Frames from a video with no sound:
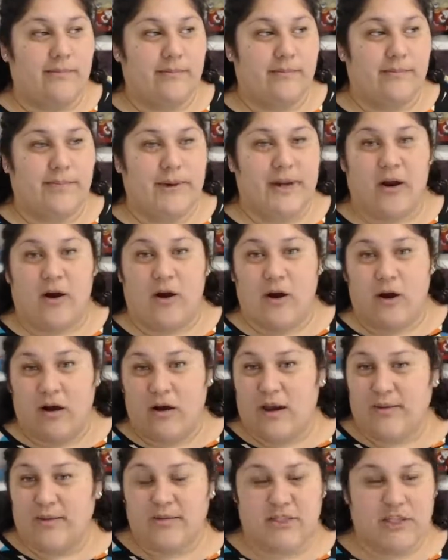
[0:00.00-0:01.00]
But
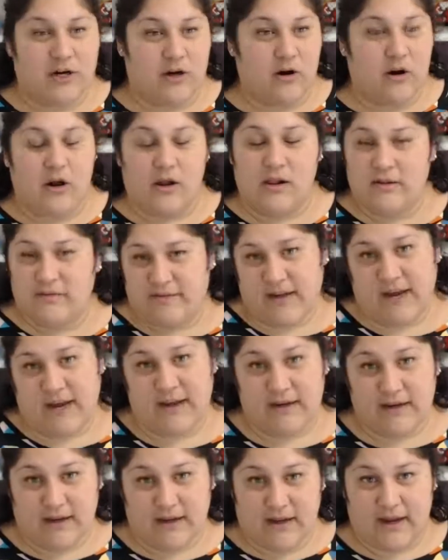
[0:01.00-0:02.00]
I'm share all of that
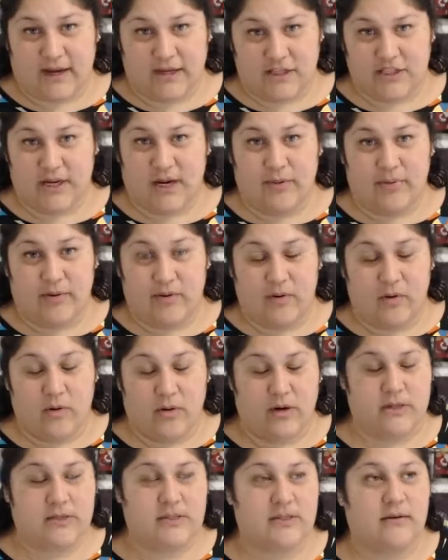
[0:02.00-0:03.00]
in the hashtag pro
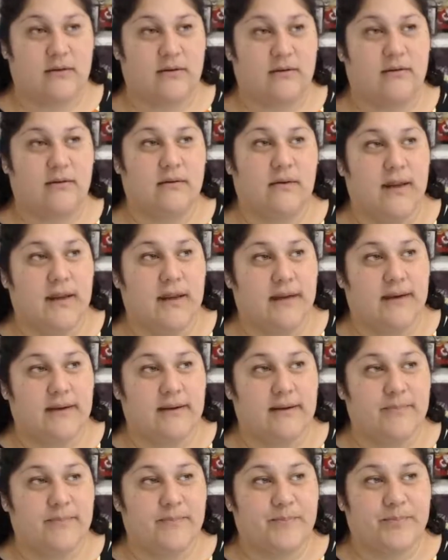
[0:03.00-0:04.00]
course.
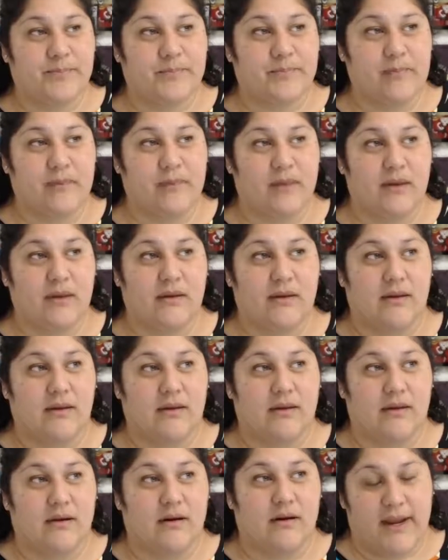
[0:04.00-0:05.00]
And
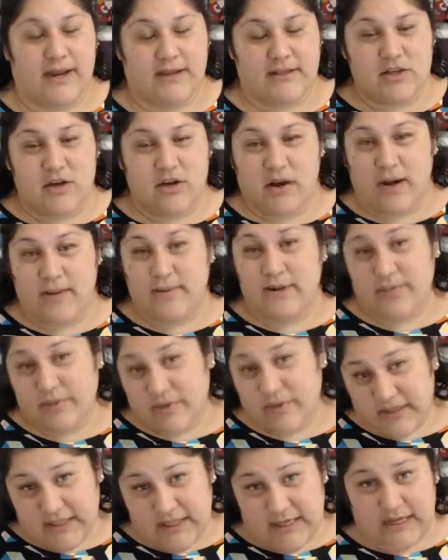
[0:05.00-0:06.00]
okay, so I'm going to
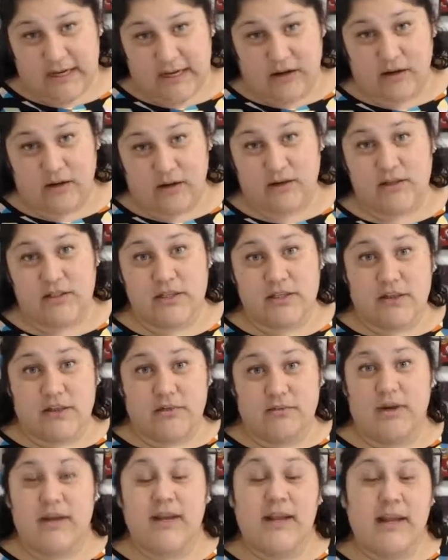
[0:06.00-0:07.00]
put a link here to the
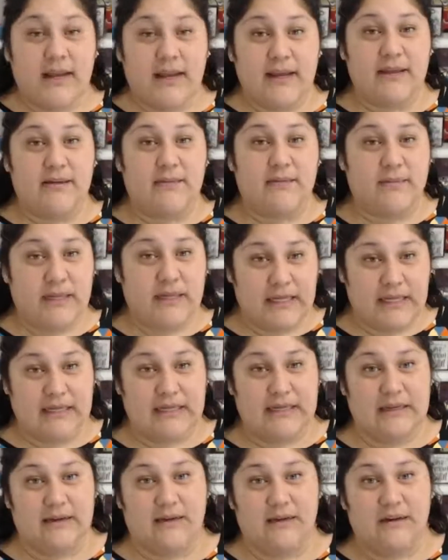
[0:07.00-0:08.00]
3-day
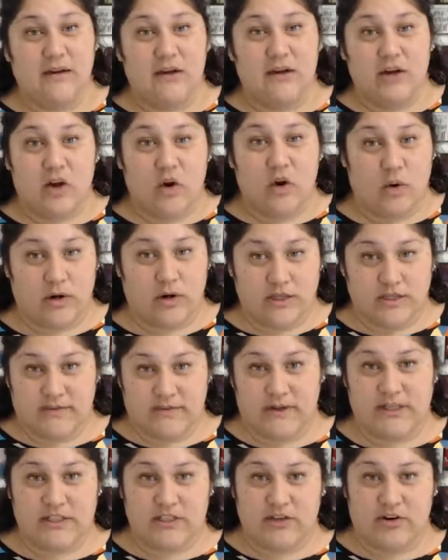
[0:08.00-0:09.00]
mini course for
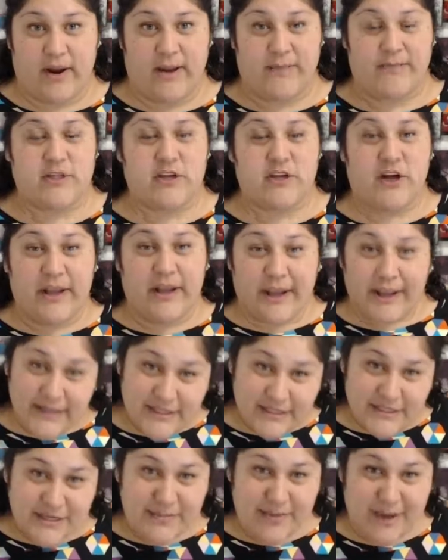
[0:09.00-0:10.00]
Instagram. It's called
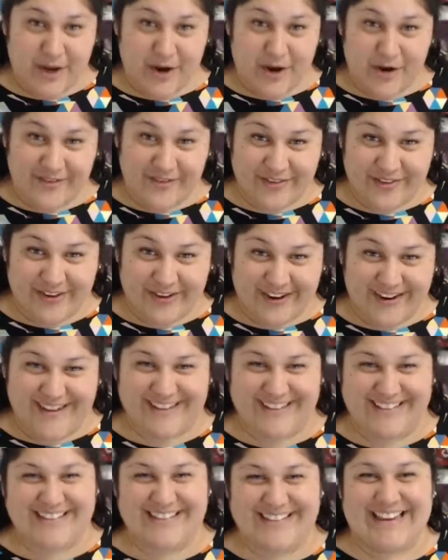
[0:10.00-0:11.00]
Insta Makeover.
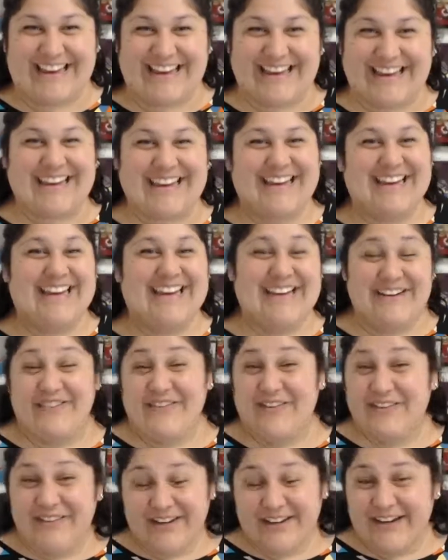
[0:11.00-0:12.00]
Like if
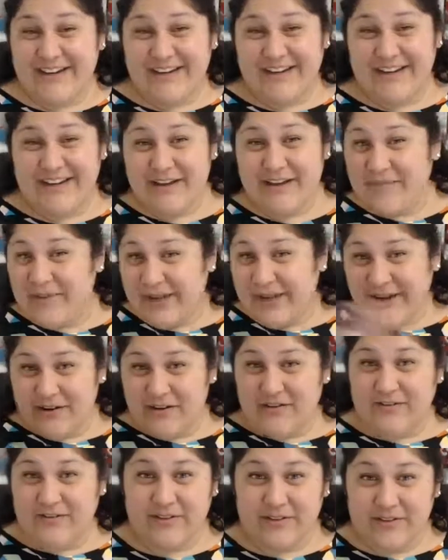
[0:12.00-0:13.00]
you're going to get a
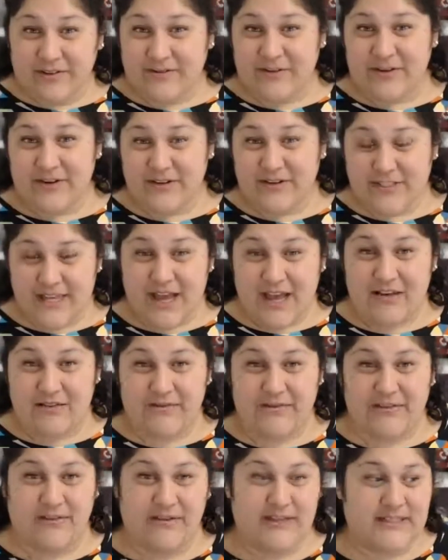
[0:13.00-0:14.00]
makeover for
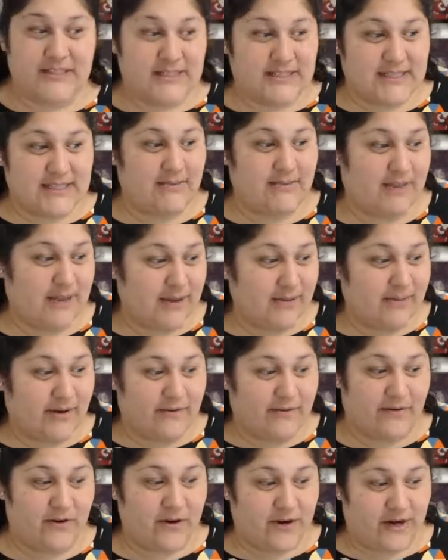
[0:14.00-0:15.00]
yourself, it's the same thing, but
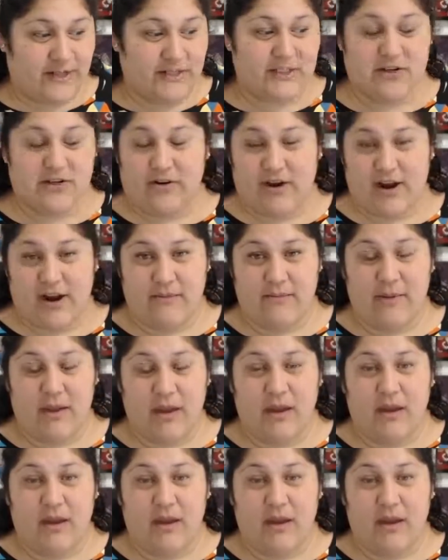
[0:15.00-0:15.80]
for your Instagram,